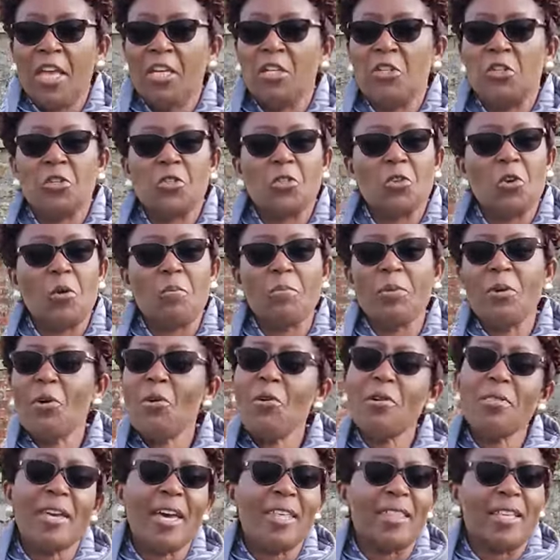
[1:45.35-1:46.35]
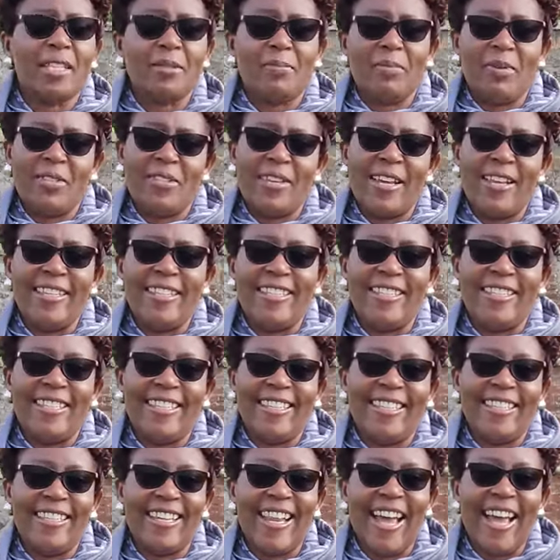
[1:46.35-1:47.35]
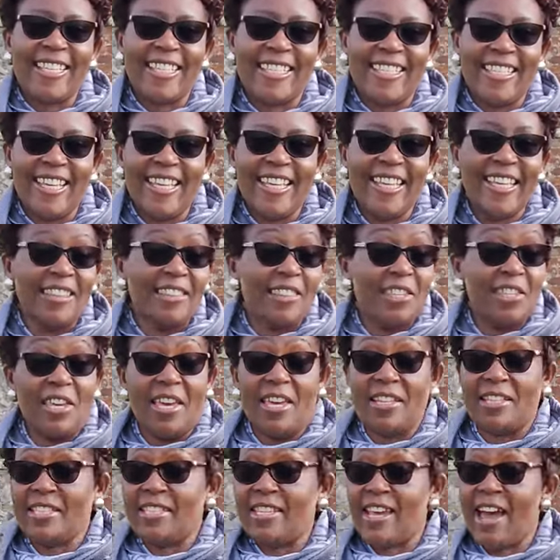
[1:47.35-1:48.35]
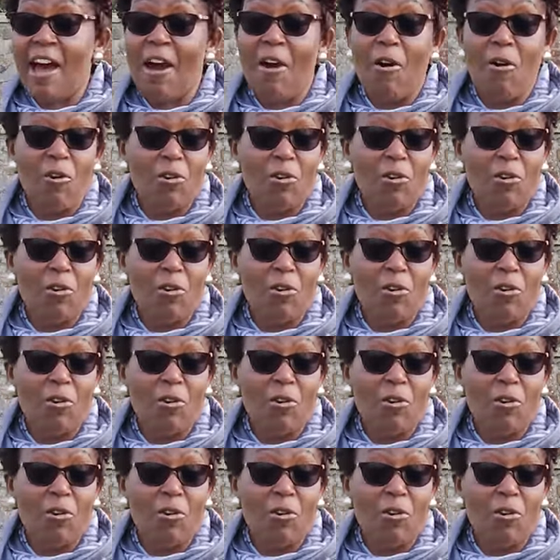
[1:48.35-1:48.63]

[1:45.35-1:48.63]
endoscopy, all the other specialty in nursing, theater,